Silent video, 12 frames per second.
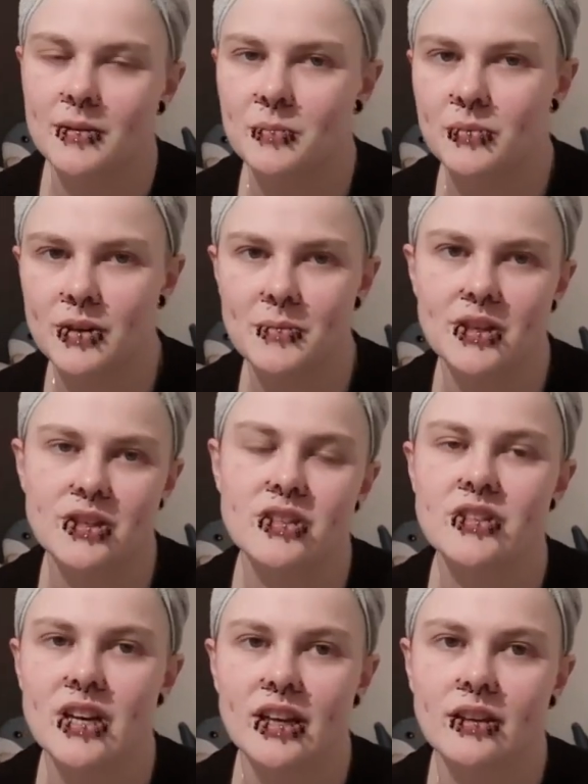pretty much
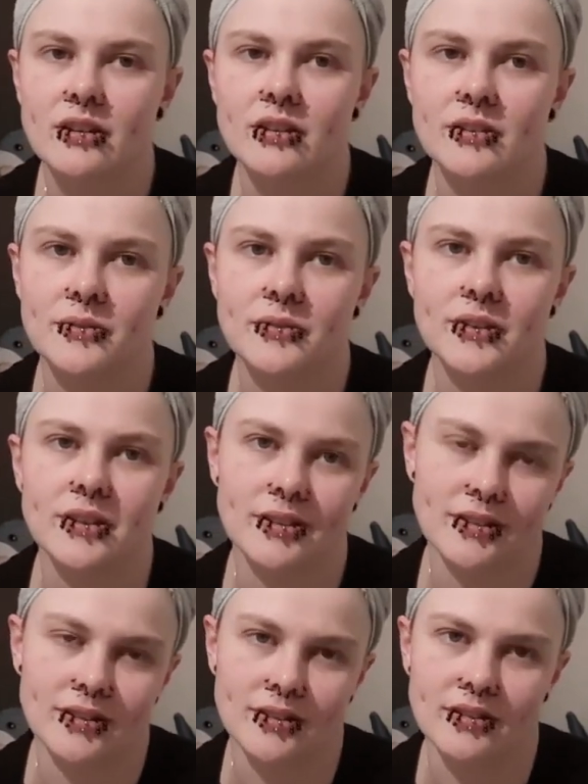checking off
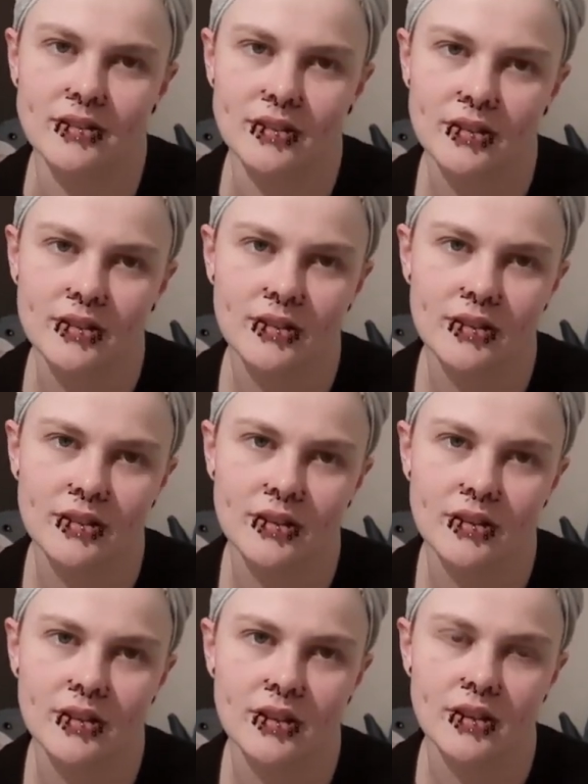the
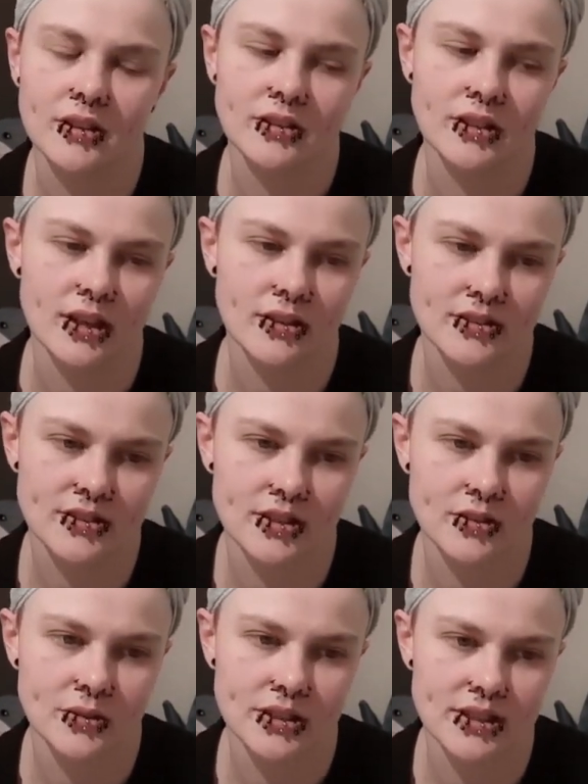diagnostic
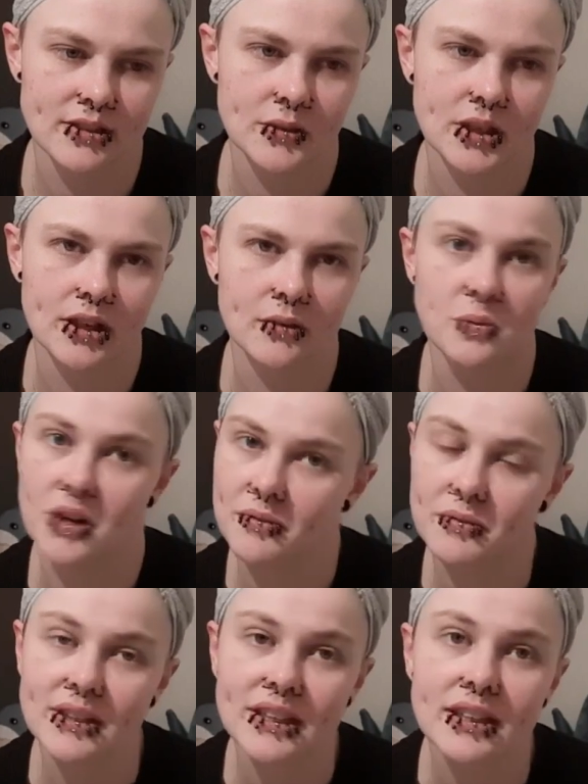criteria
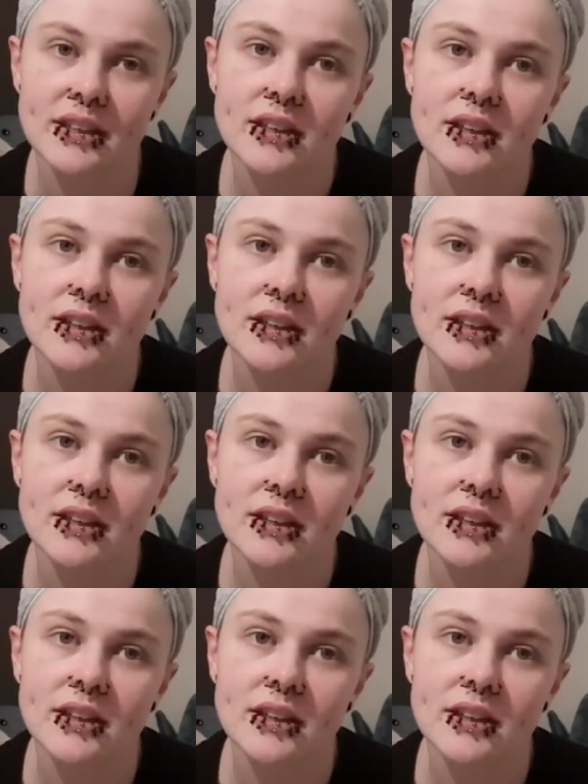roughly.